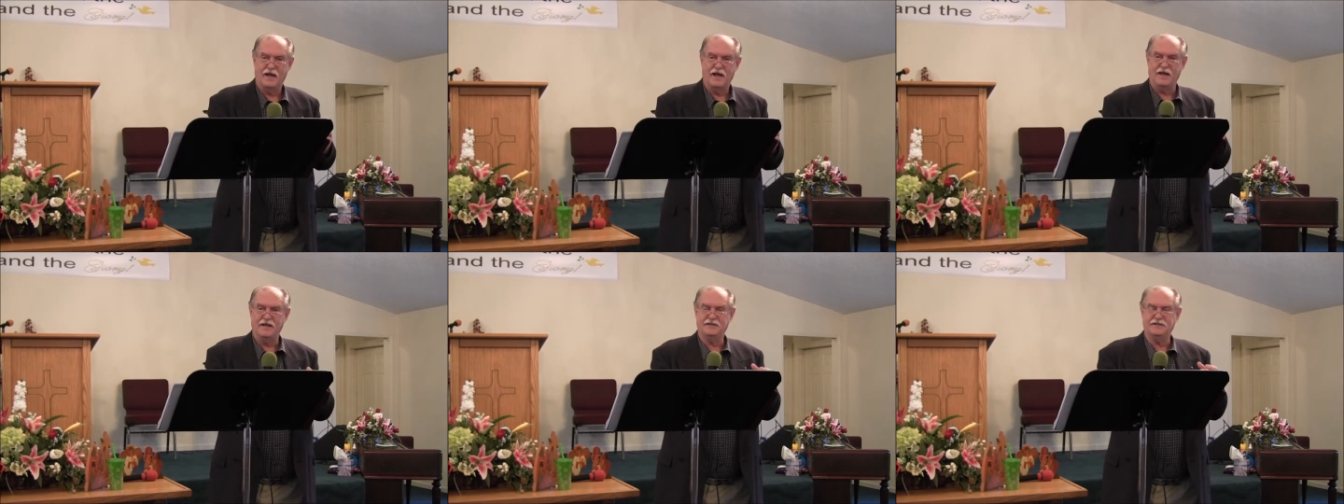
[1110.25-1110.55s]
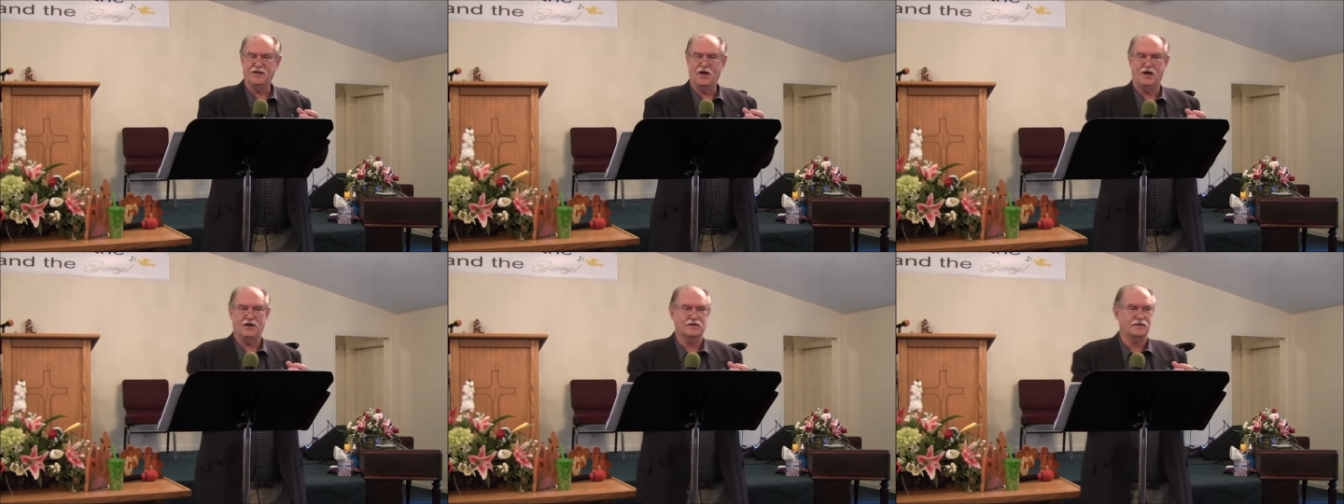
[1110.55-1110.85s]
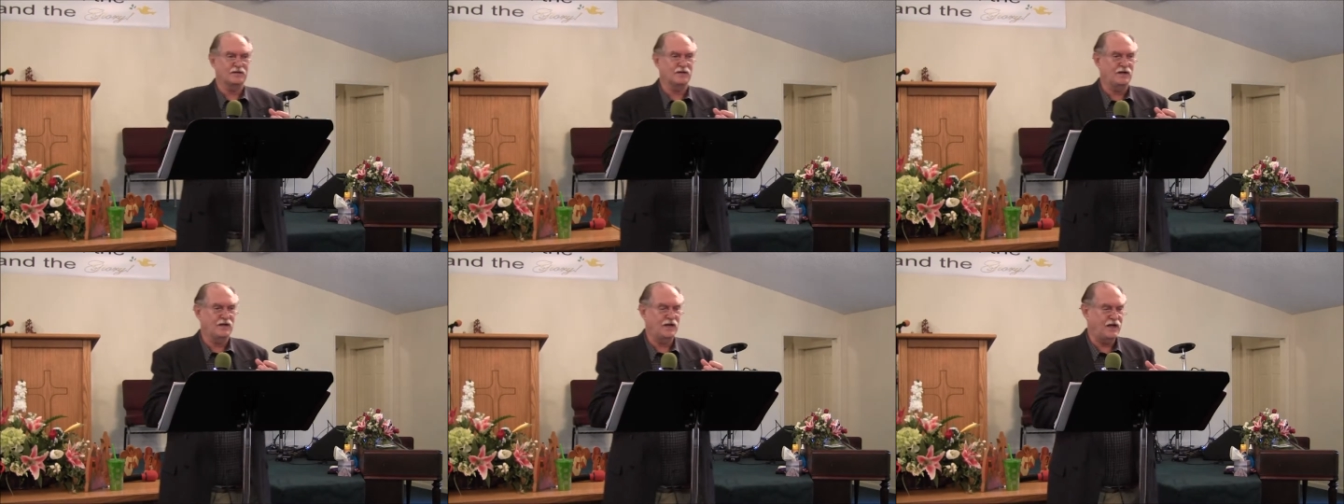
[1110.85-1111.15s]
He's
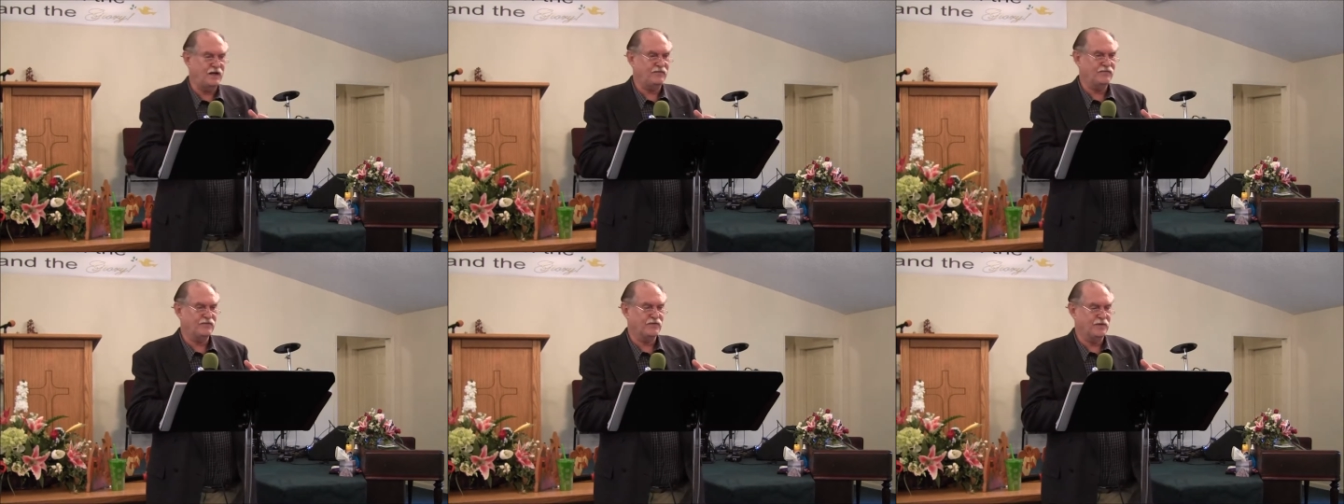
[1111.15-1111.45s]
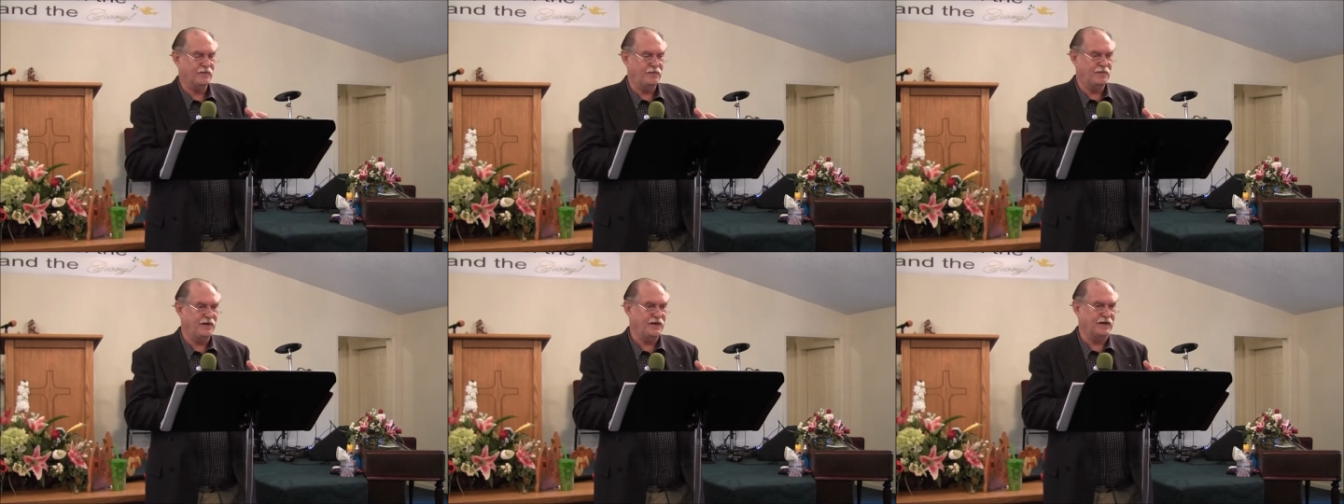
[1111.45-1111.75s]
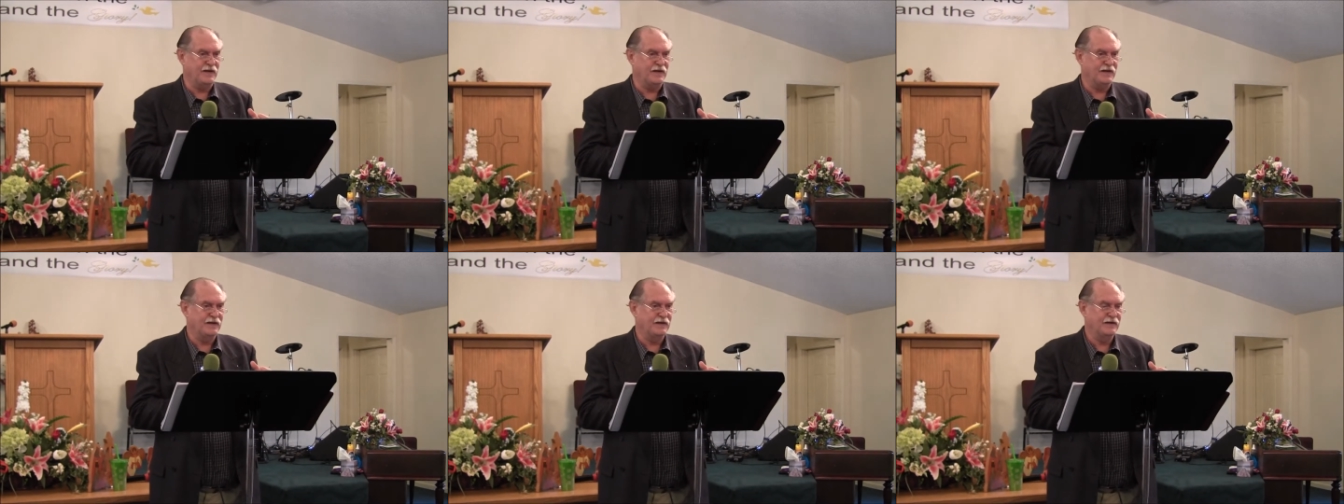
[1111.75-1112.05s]
not left
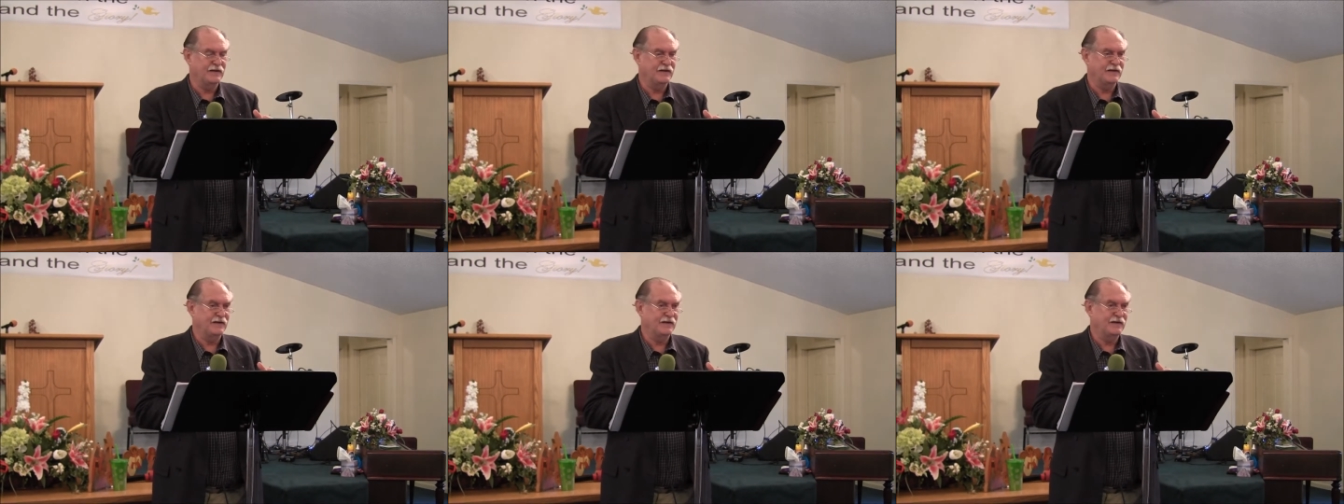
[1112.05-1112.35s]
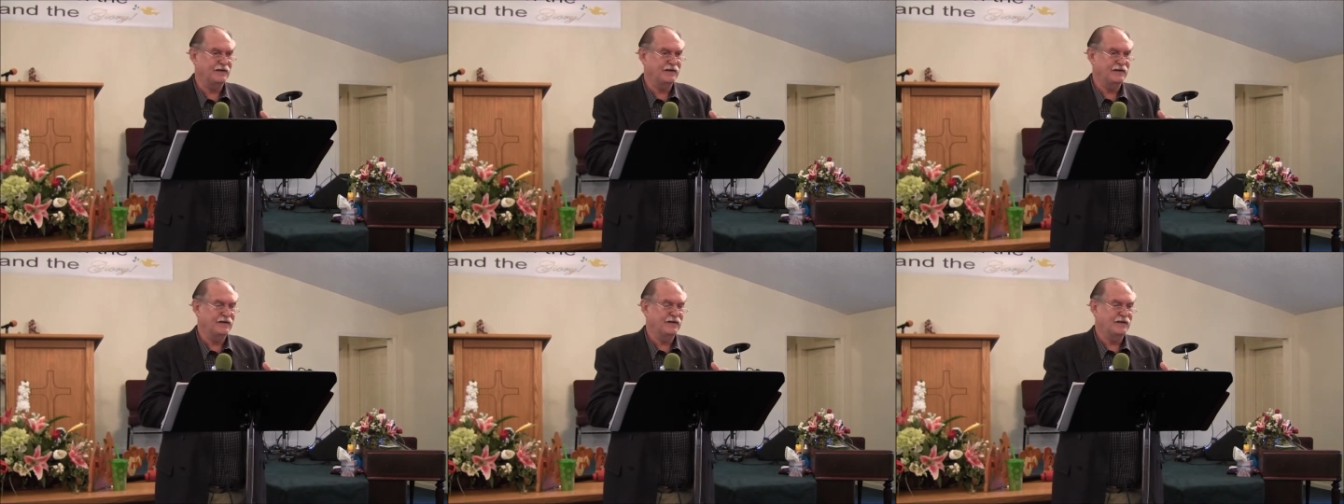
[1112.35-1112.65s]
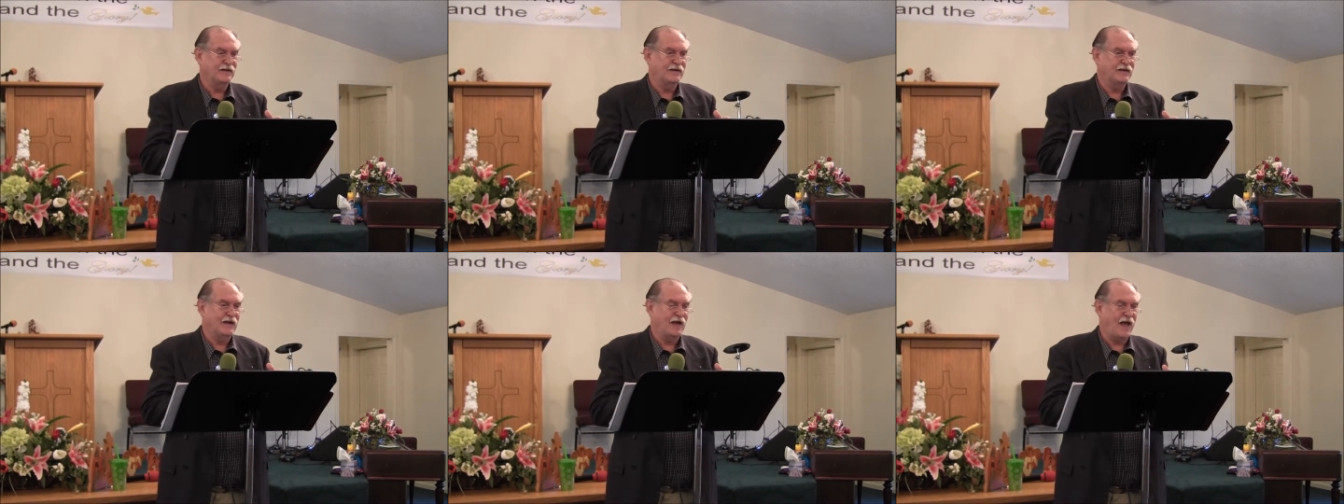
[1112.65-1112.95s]
me.
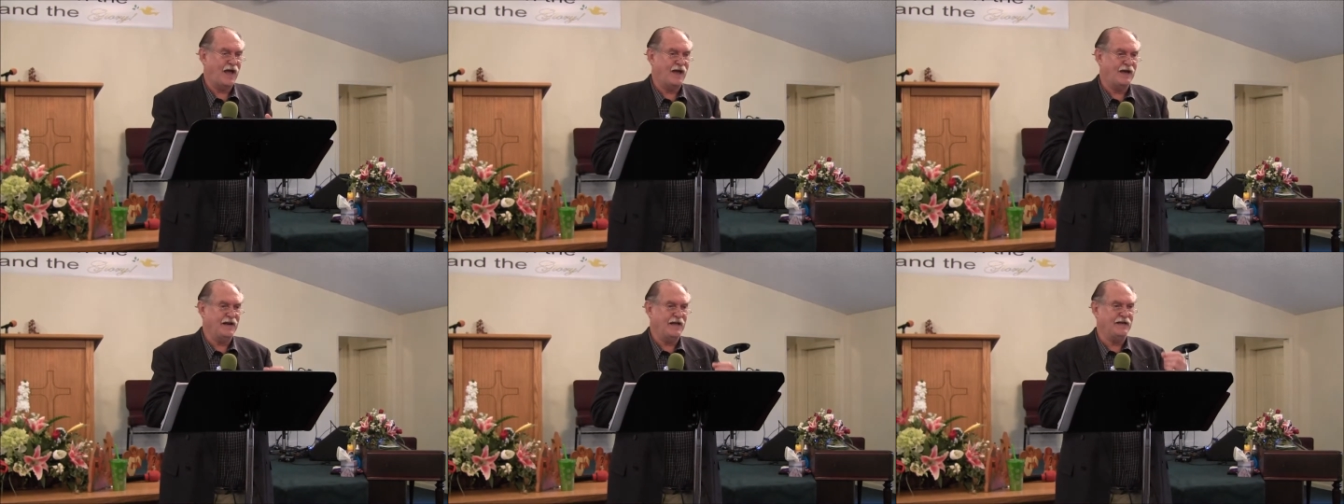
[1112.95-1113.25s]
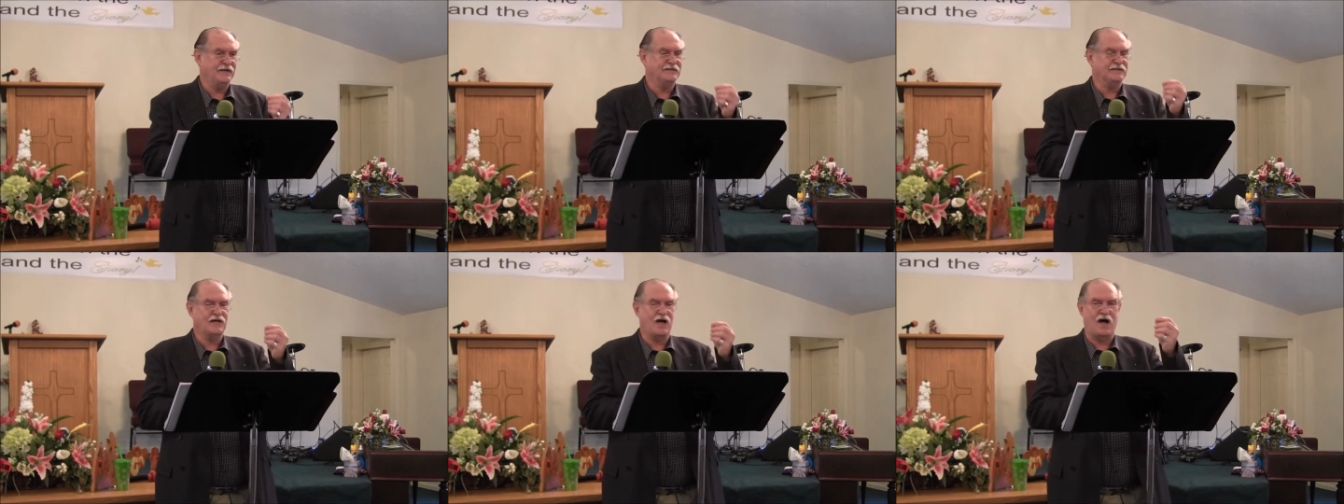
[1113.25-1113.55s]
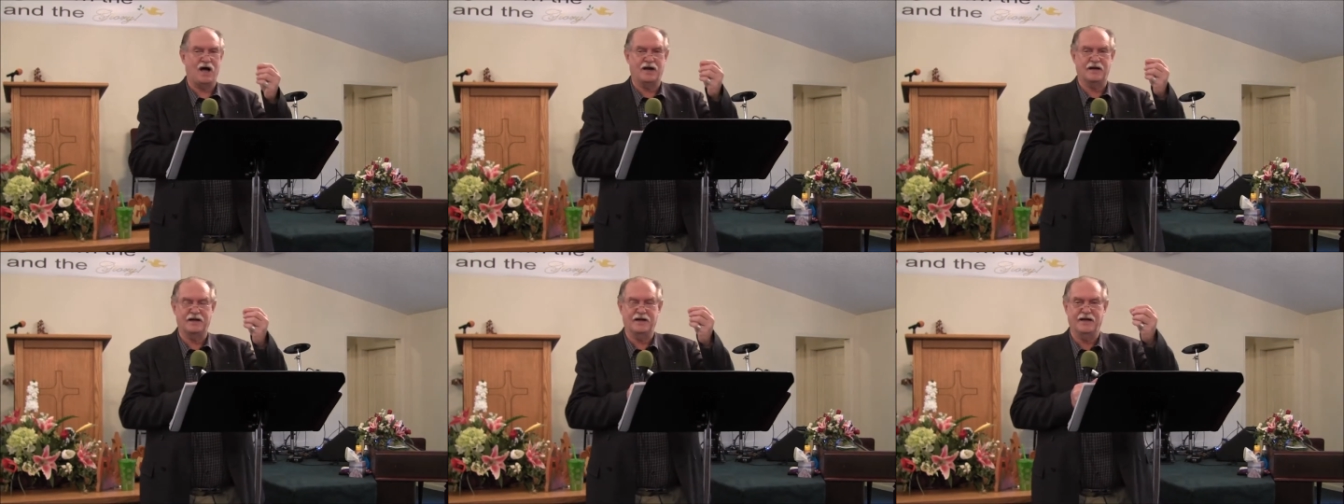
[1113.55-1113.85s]
Amen. And he's
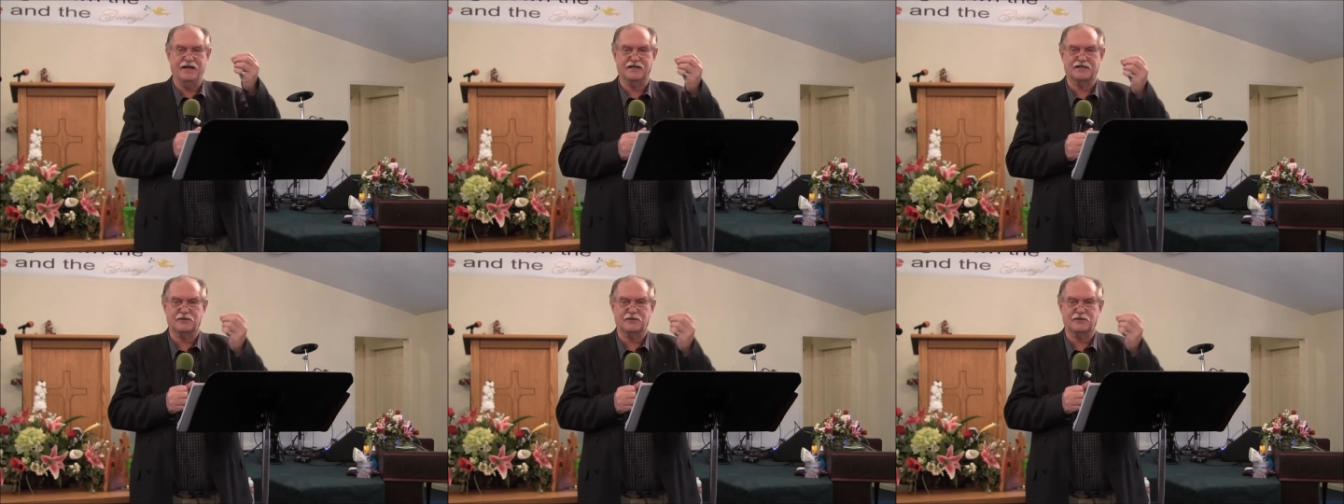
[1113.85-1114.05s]
got an